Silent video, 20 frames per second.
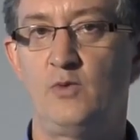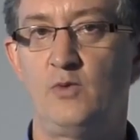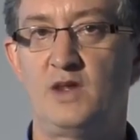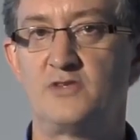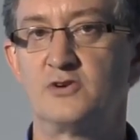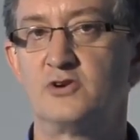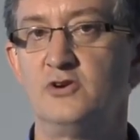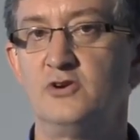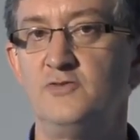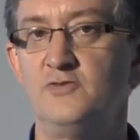
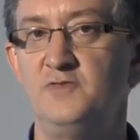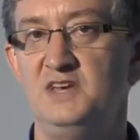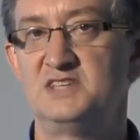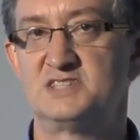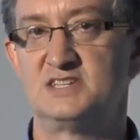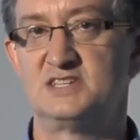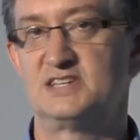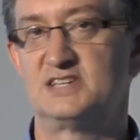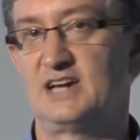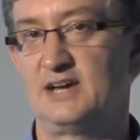whether Goofy
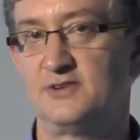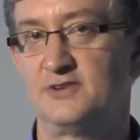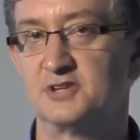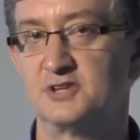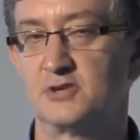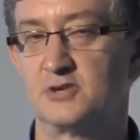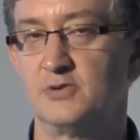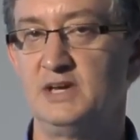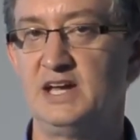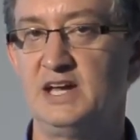is entitled to
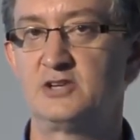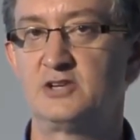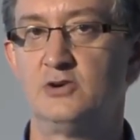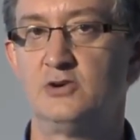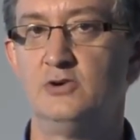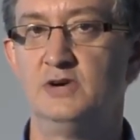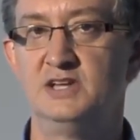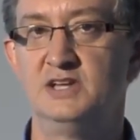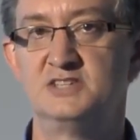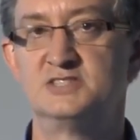create
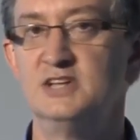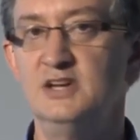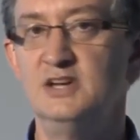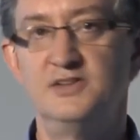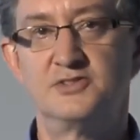coins.